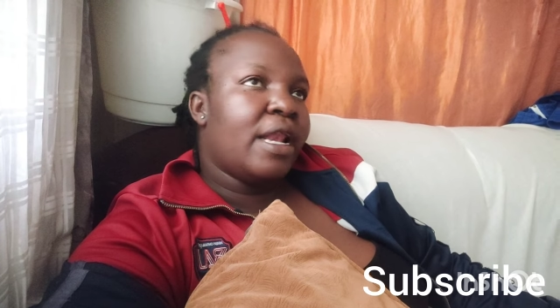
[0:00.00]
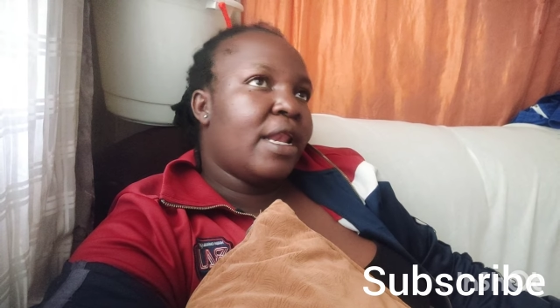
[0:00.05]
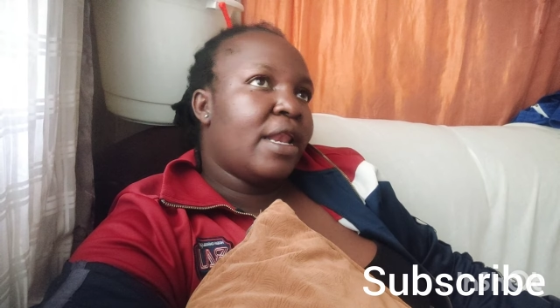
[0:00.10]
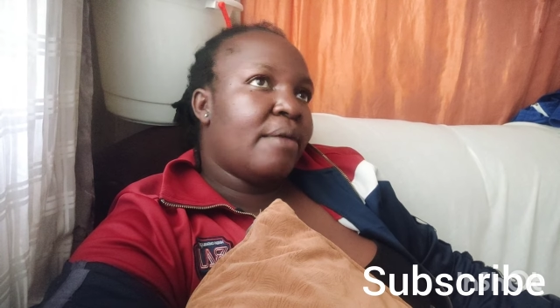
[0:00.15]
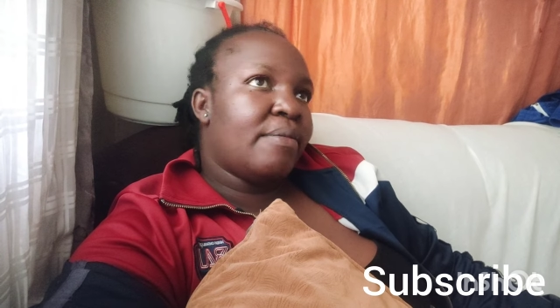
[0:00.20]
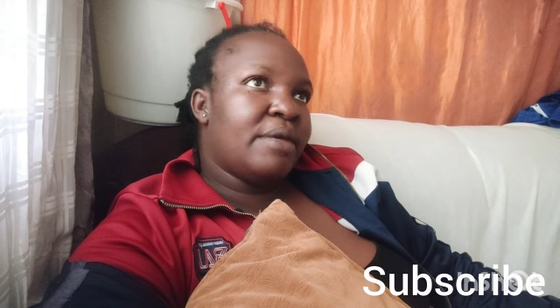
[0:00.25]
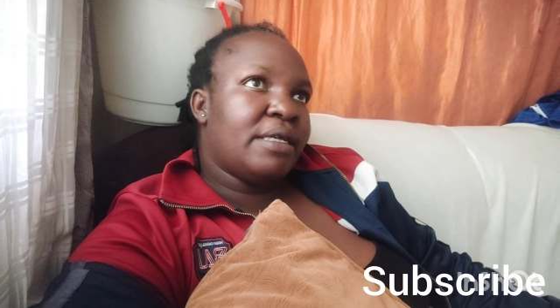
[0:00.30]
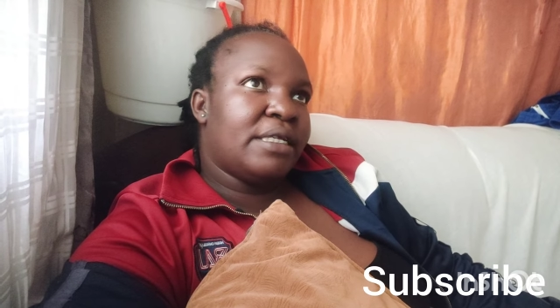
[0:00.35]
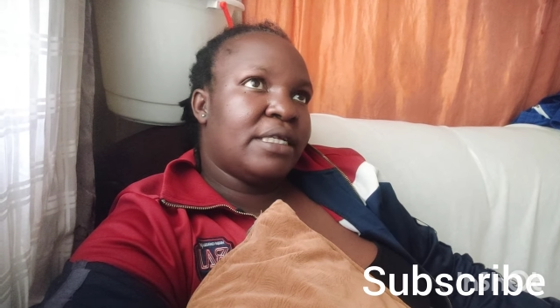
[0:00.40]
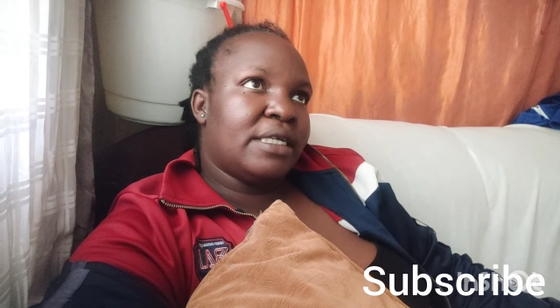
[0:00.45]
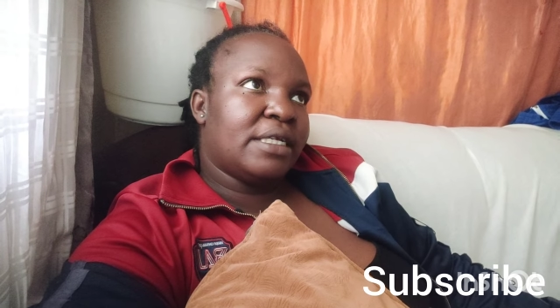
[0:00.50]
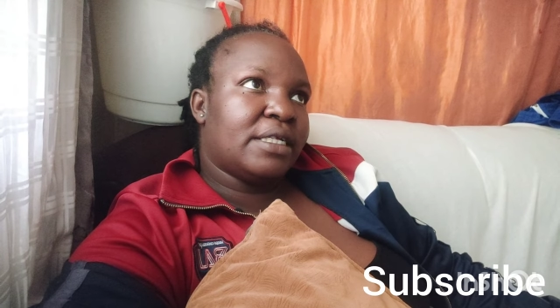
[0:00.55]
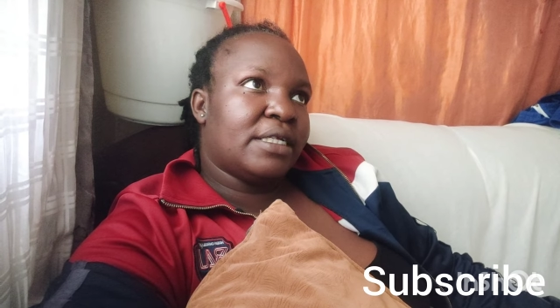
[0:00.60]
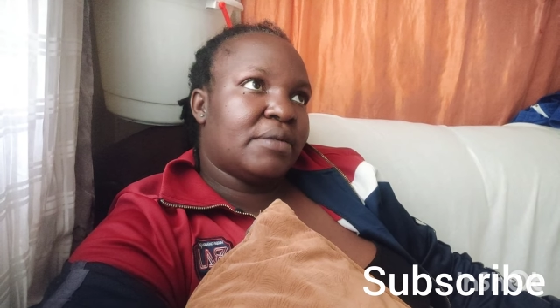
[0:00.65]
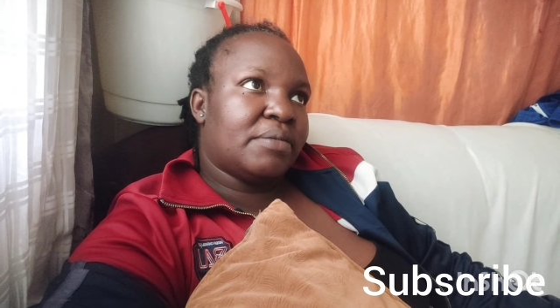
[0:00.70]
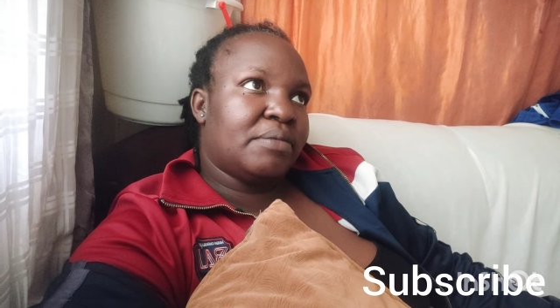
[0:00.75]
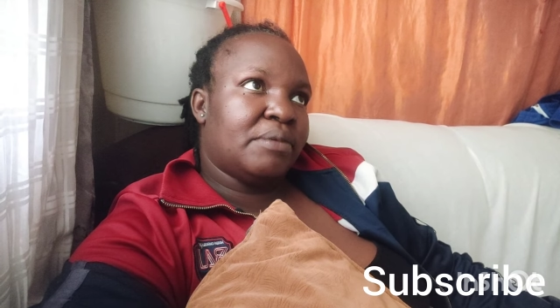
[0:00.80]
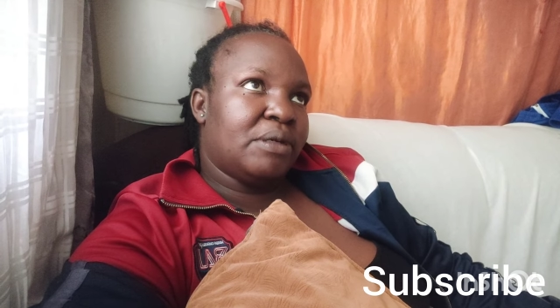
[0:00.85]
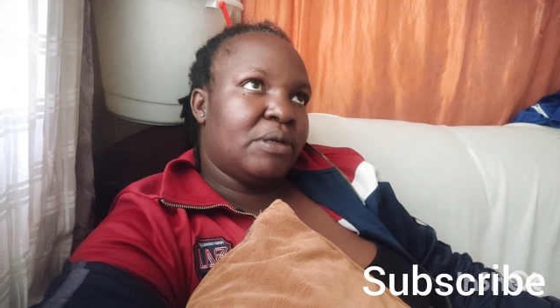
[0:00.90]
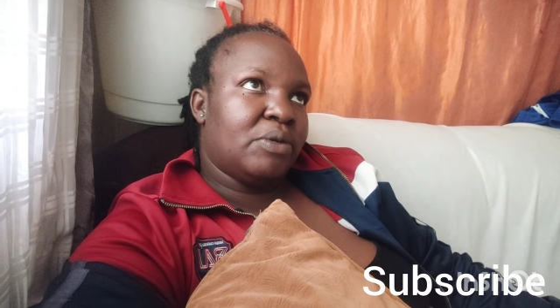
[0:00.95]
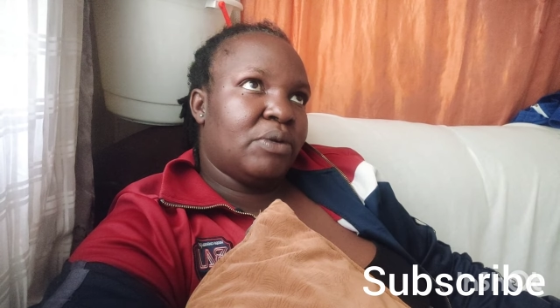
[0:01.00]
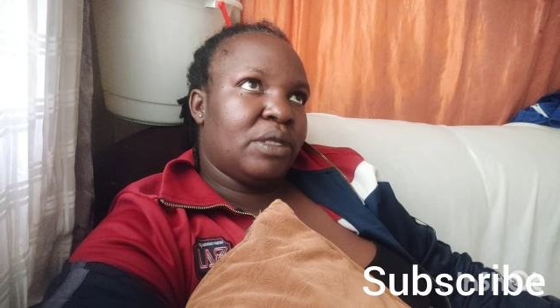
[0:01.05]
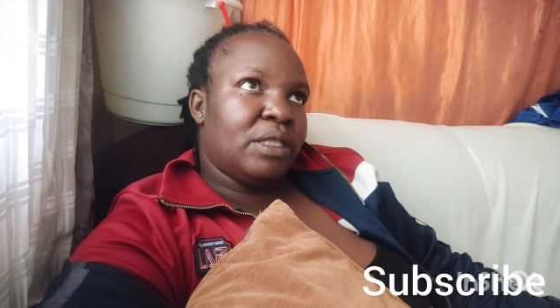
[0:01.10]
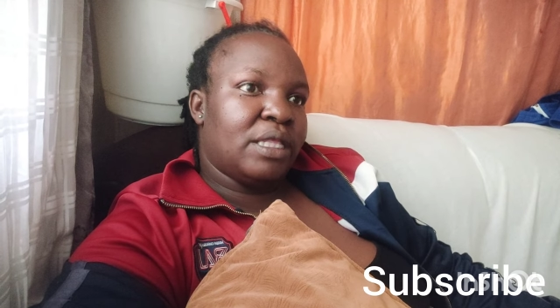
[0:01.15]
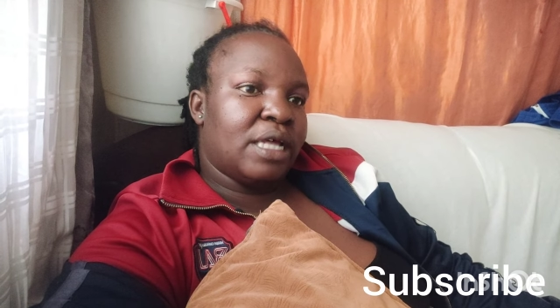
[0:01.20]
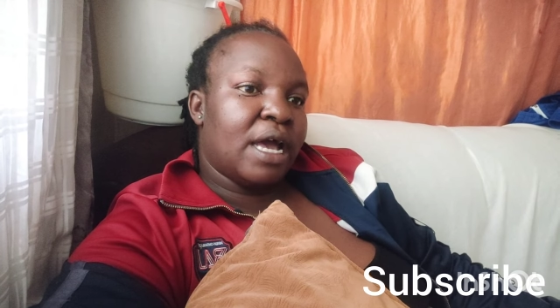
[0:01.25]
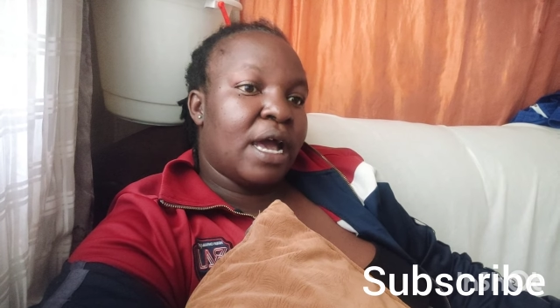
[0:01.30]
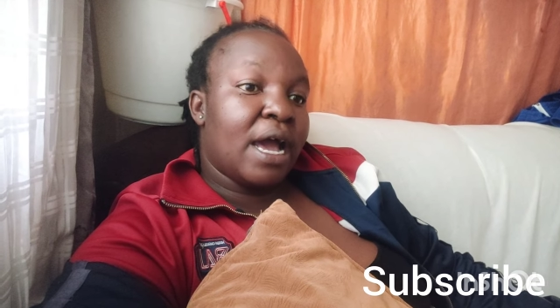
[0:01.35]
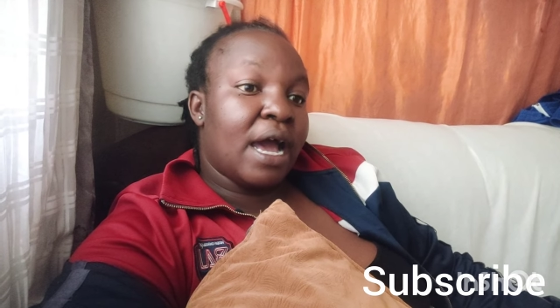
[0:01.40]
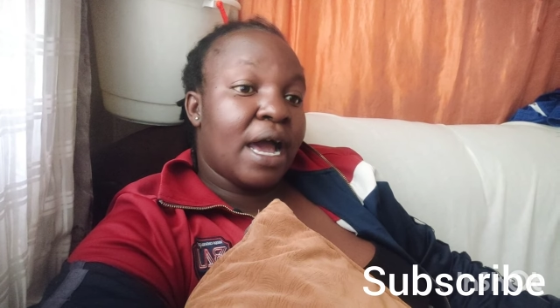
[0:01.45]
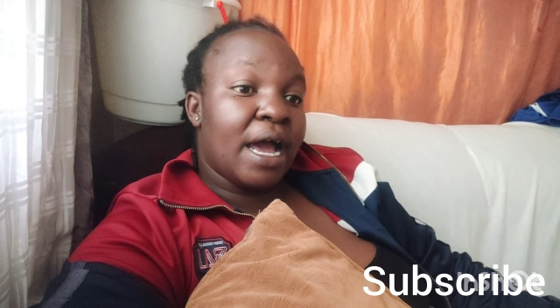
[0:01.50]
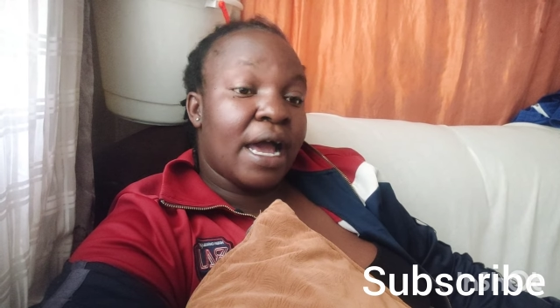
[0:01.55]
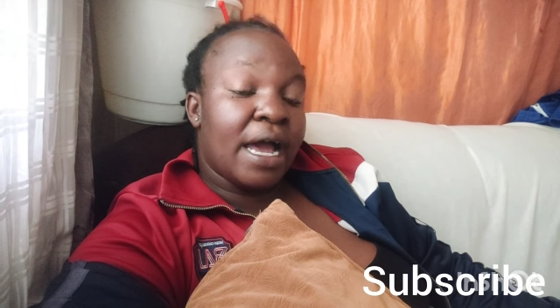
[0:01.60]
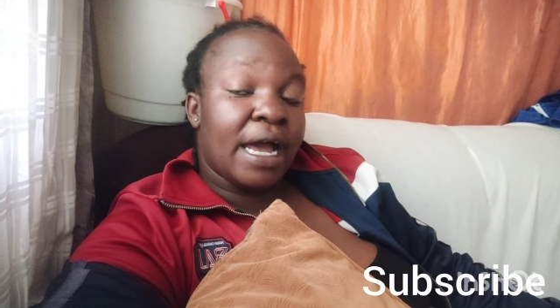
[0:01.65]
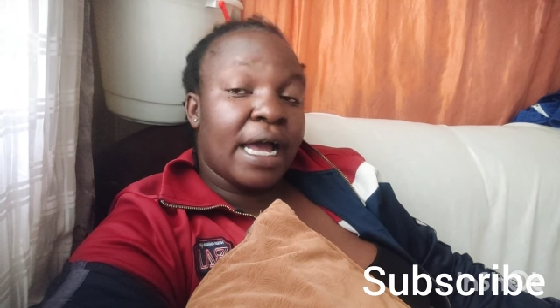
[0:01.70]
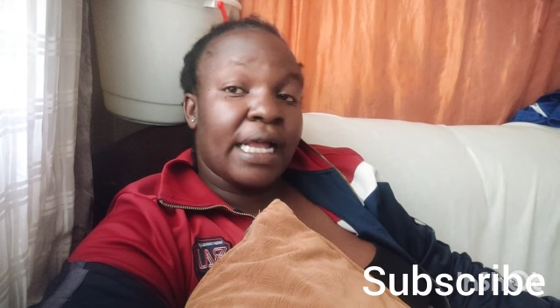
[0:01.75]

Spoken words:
let me just be with her